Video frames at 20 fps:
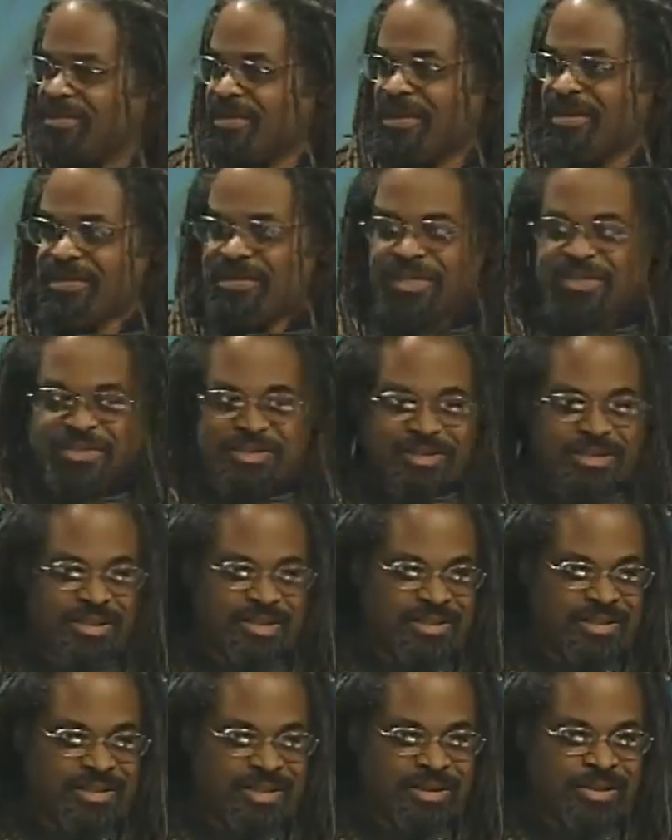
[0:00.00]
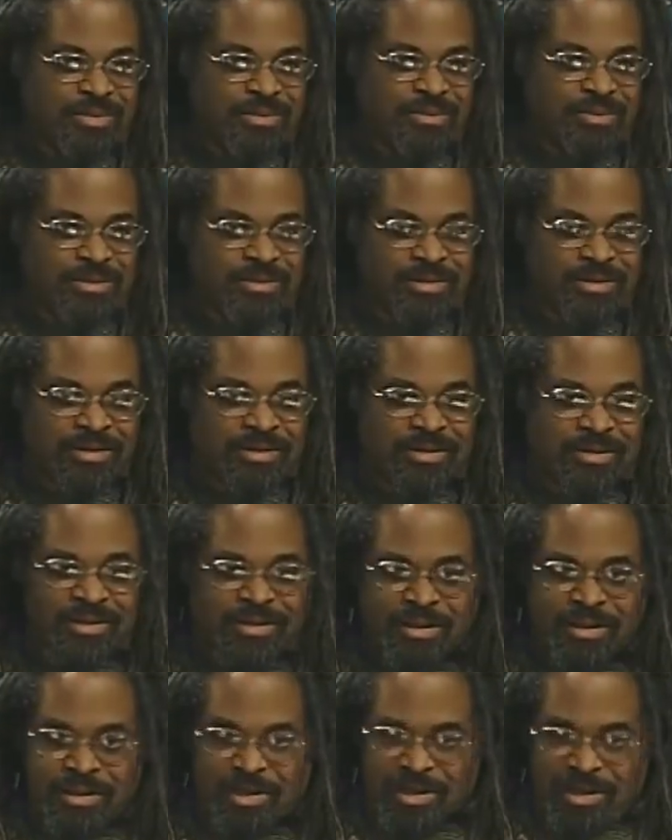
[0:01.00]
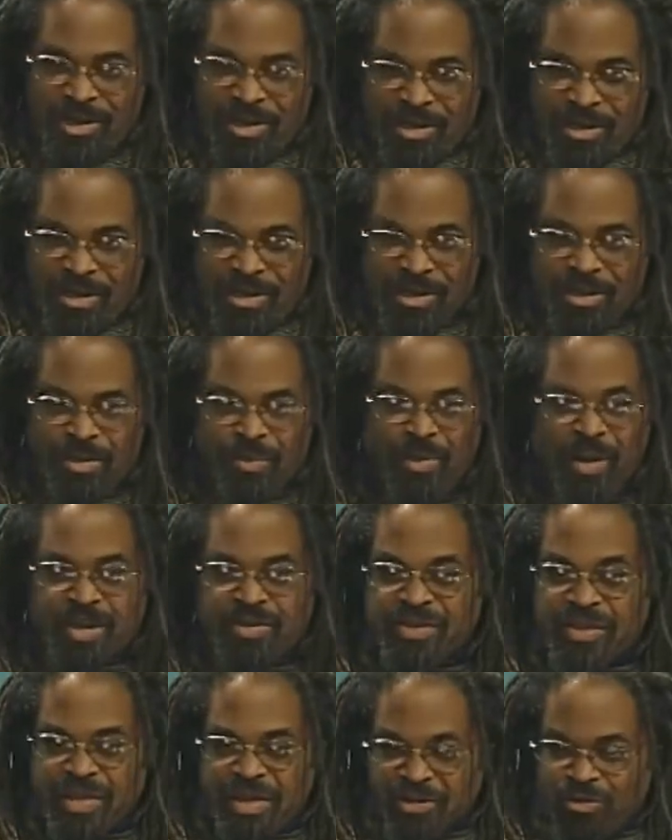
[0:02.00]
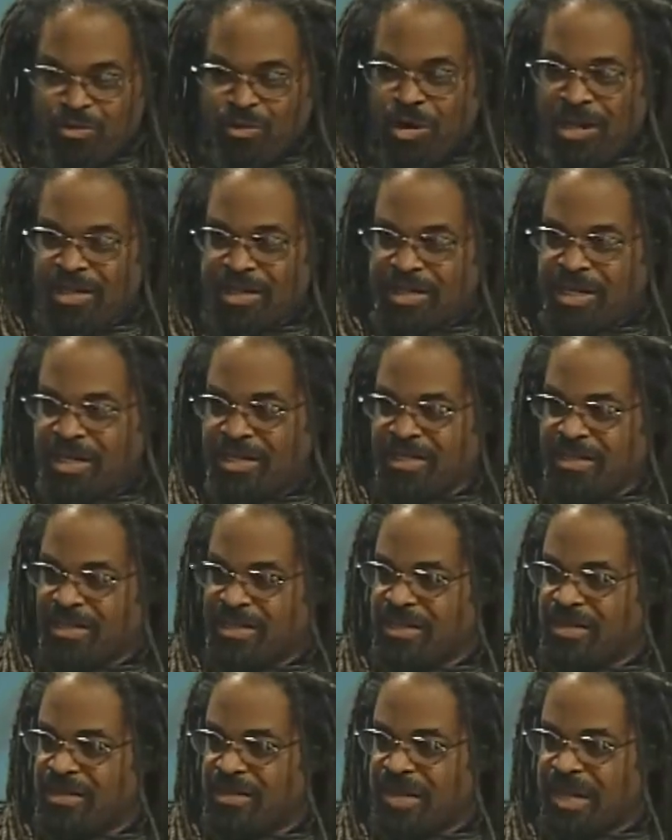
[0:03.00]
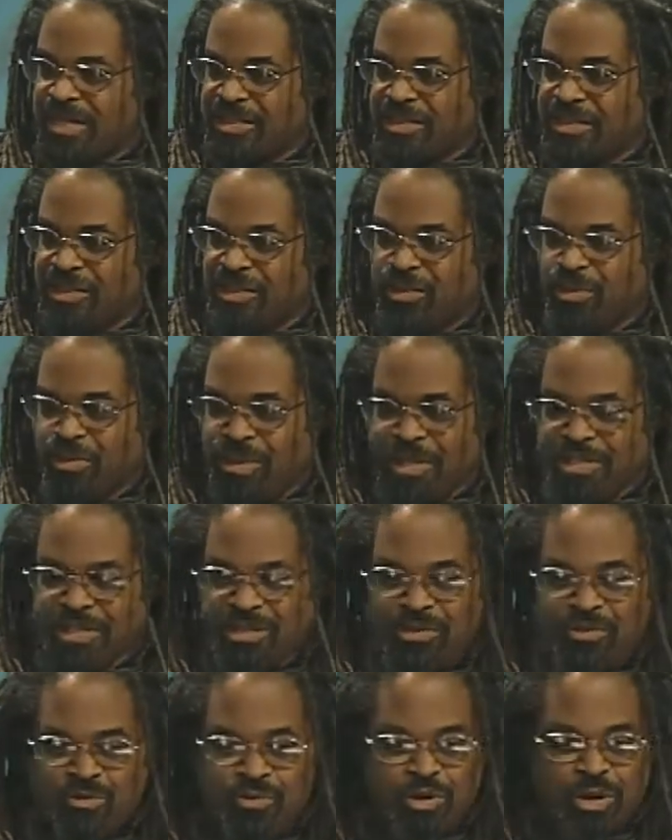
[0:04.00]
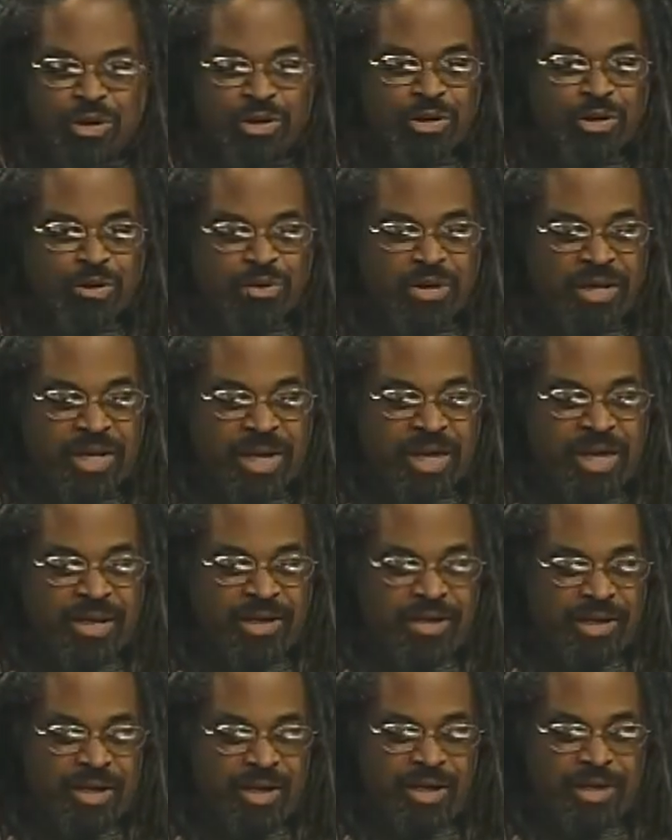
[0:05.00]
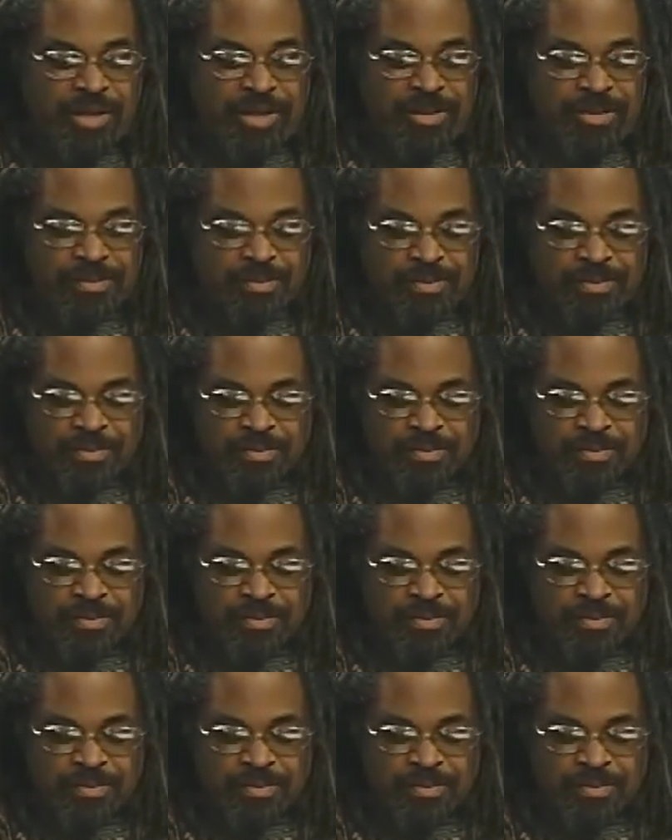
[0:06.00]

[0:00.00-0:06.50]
Essentially. So, uh, but then running into that situation where you get, um,